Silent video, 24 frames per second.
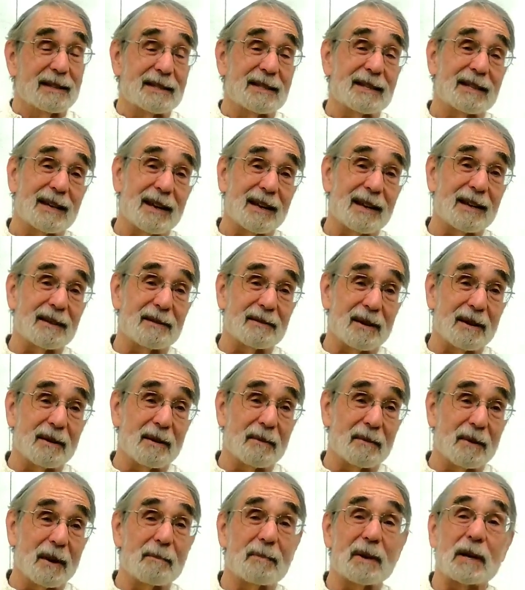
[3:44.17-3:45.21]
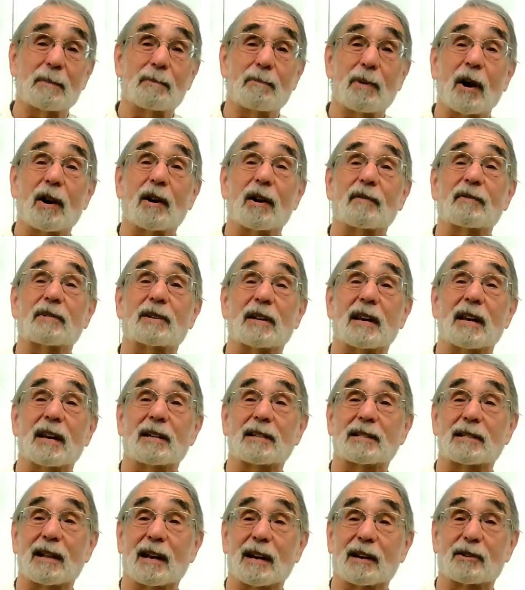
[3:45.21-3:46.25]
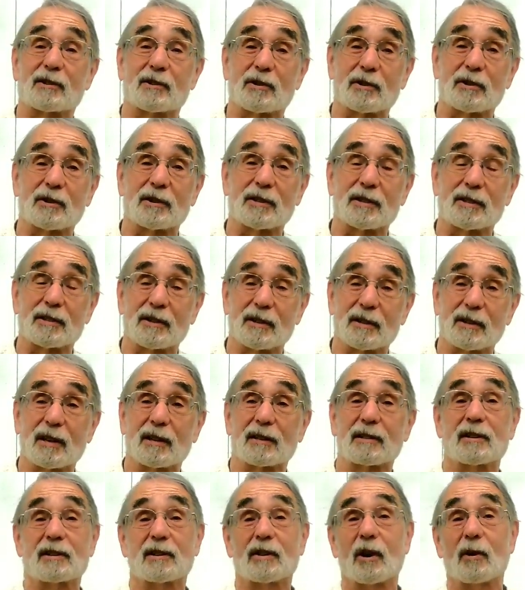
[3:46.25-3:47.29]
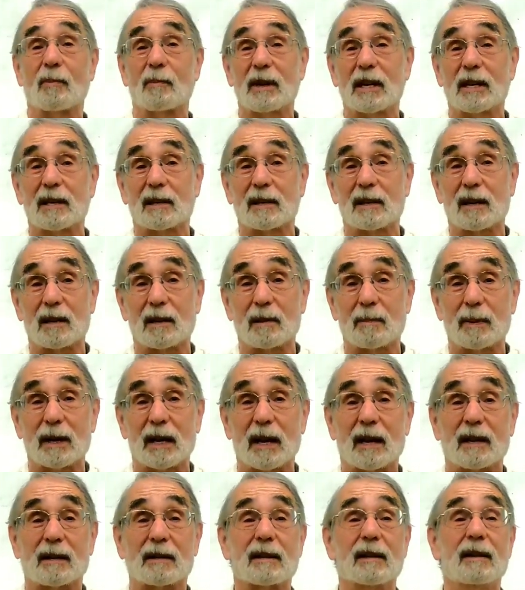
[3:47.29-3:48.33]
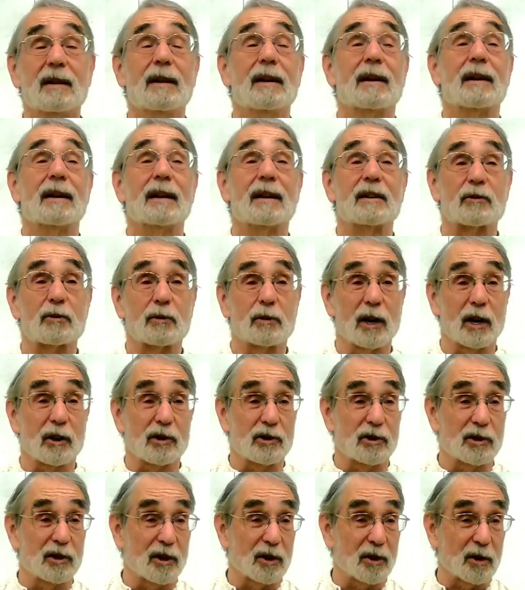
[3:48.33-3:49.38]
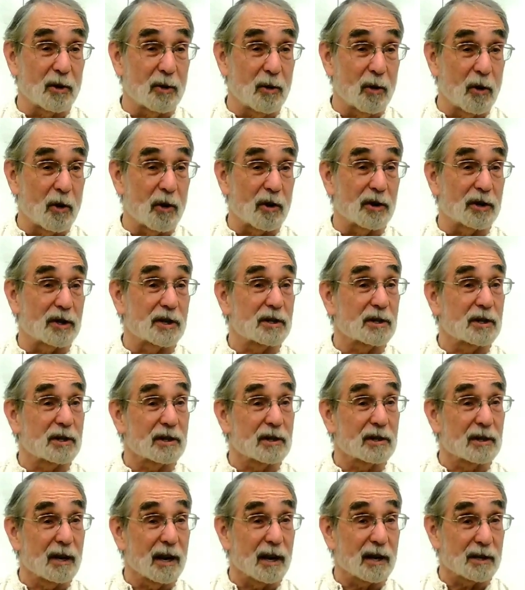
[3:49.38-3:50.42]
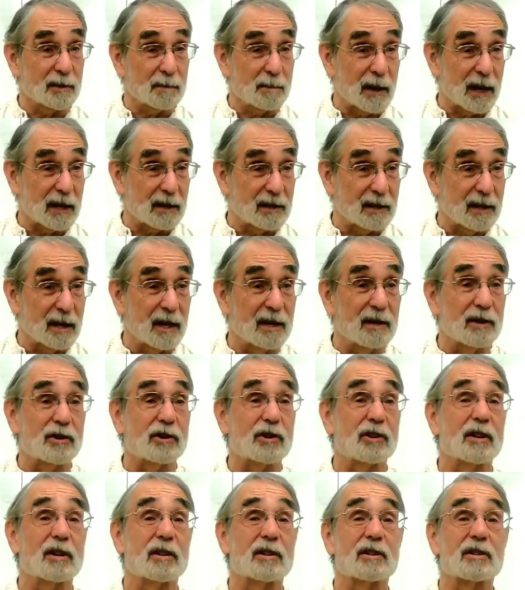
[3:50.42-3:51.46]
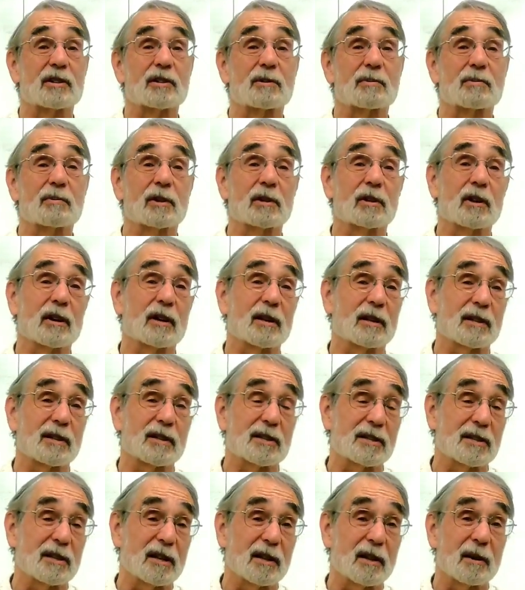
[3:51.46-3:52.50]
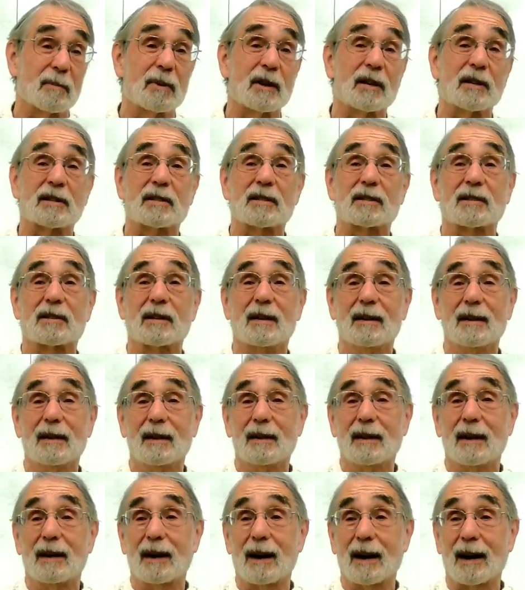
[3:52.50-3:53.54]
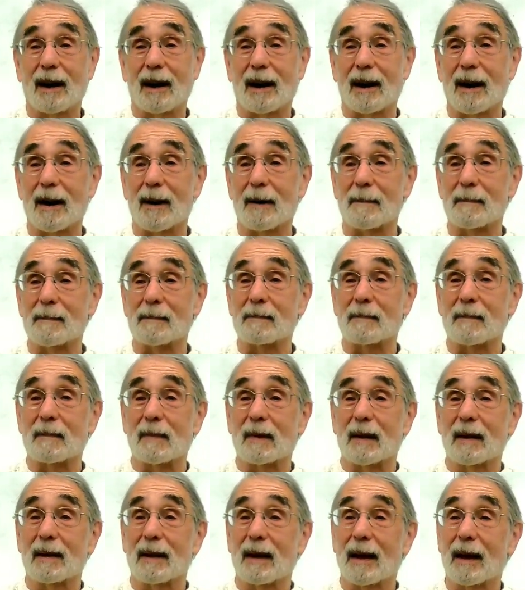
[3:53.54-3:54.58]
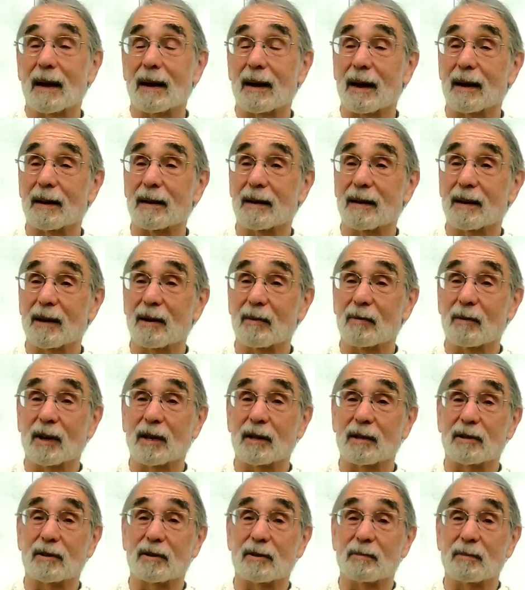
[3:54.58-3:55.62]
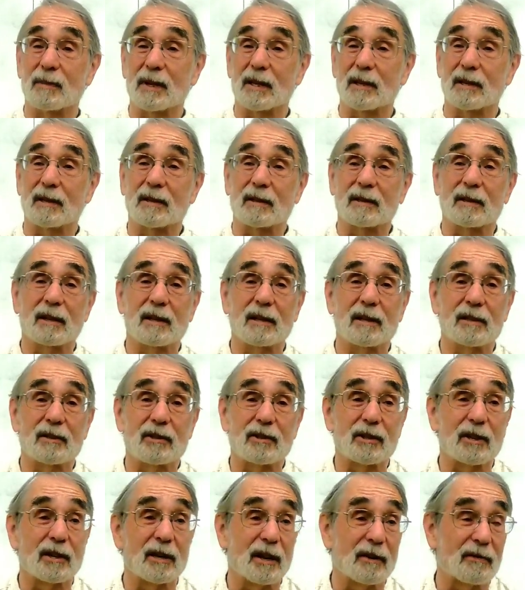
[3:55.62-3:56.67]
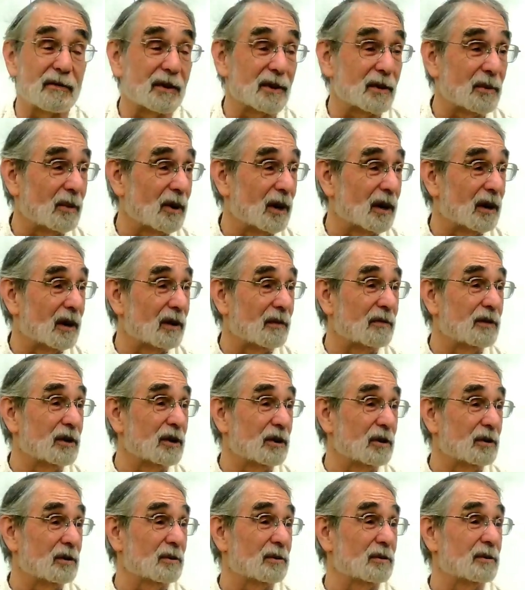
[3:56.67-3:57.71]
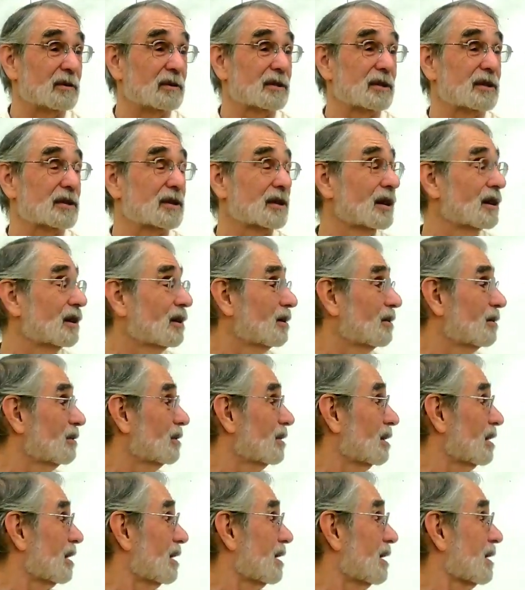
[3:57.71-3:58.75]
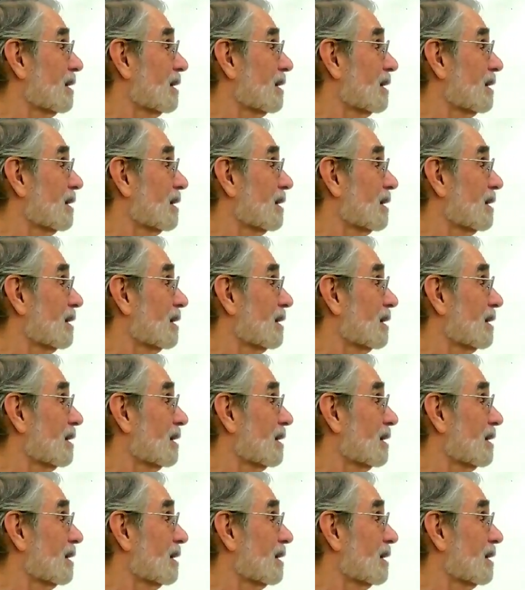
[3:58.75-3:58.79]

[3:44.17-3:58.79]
Today, a big part of today's lecture is to get to know me a little bit, introduction to the course, expectations. We'll look at the syllabus, and I can't wait to meet each and every one of you. So